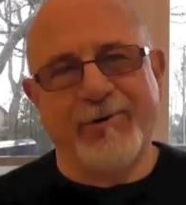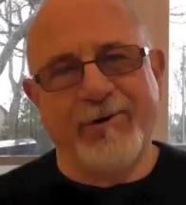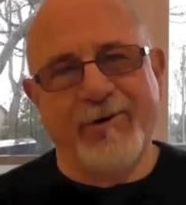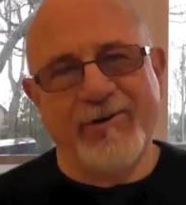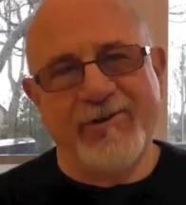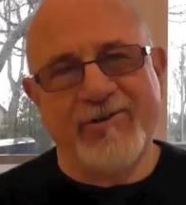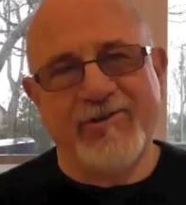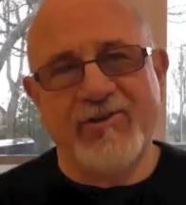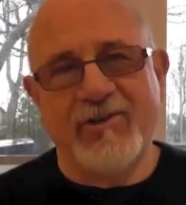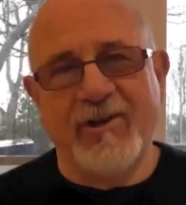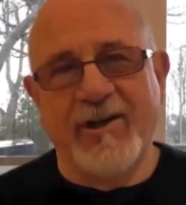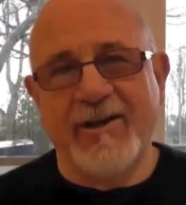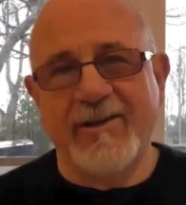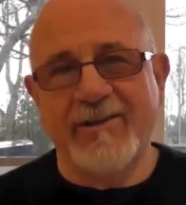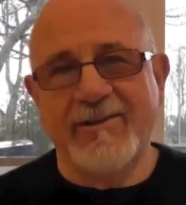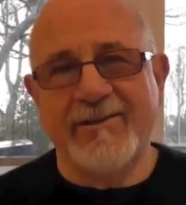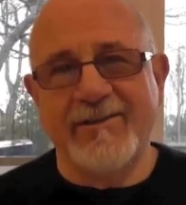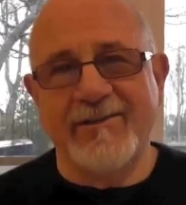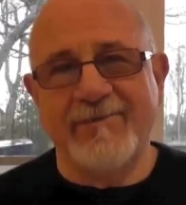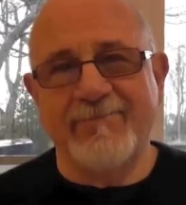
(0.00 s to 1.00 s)
Boris
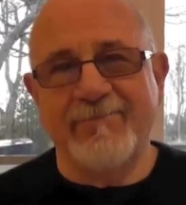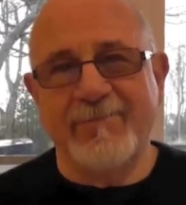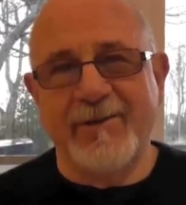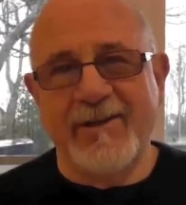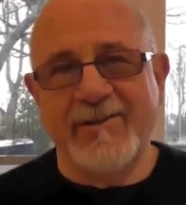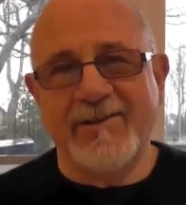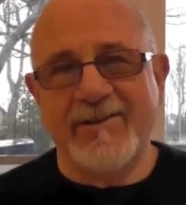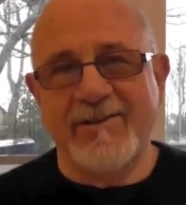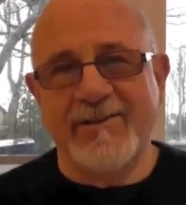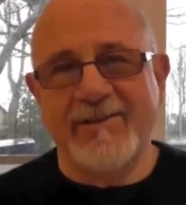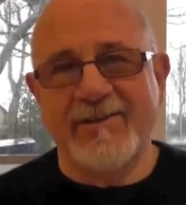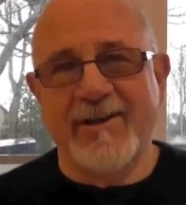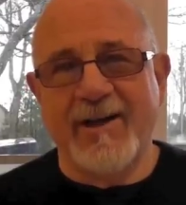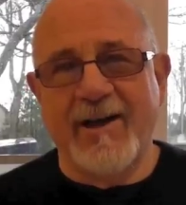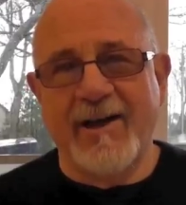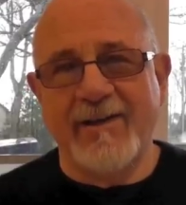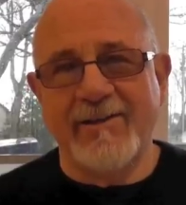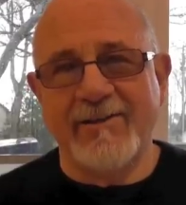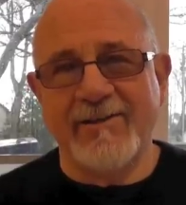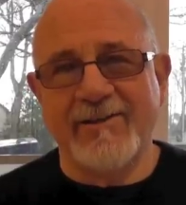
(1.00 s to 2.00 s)
Johnson, bless his
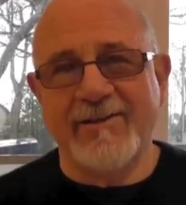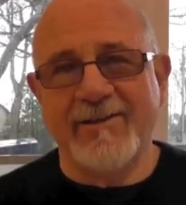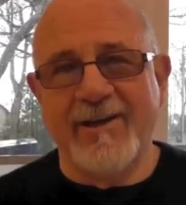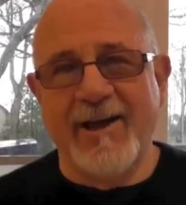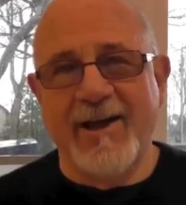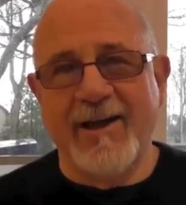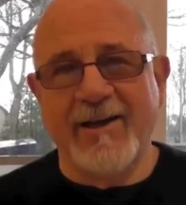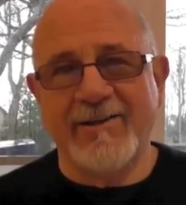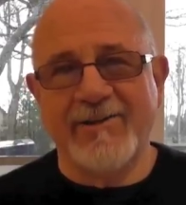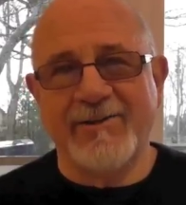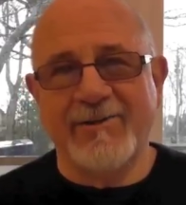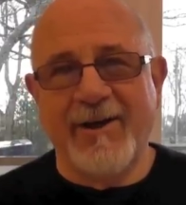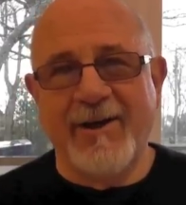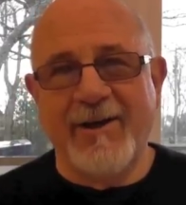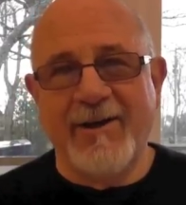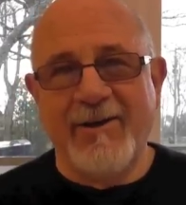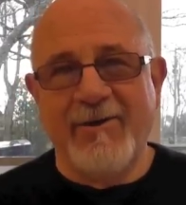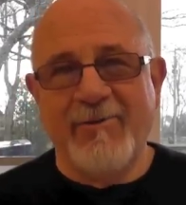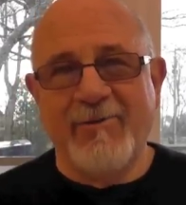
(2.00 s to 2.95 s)
cotton socks, right?